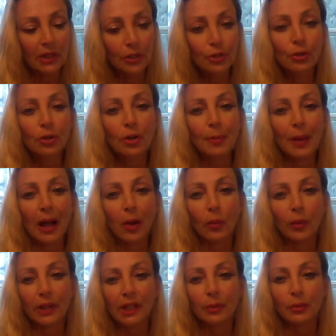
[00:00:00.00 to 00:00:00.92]
knew
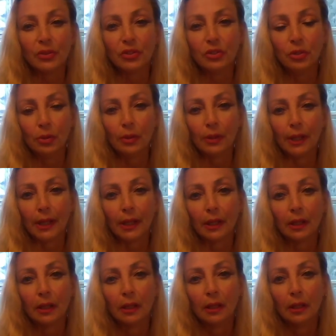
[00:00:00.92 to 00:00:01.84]
about what he was
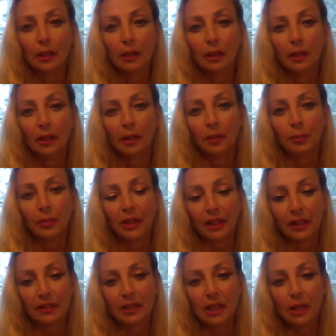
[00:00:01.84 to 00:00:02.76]
doing because